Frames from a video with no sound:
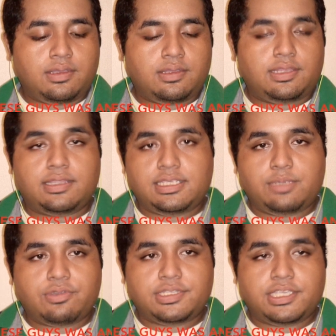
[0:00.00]
that
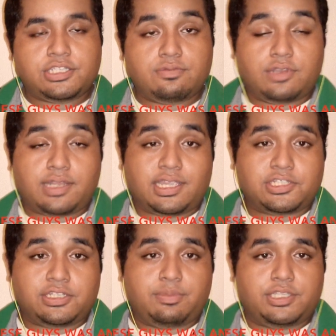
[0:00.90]
deportation would
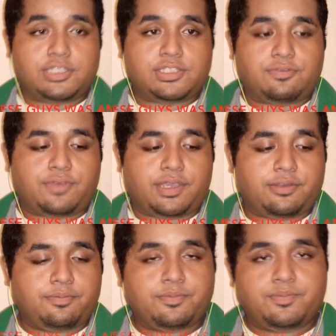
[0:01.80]
actually be justified.
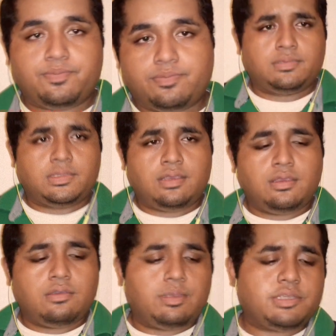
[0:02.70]

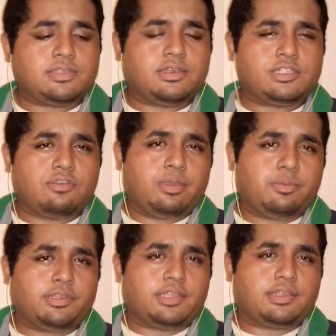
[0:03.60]
We must also
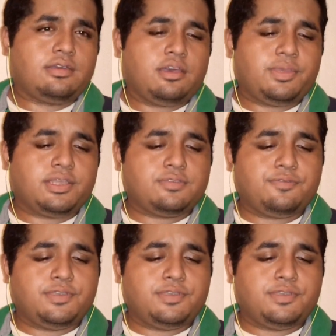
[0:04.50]
remember that the Compact of Free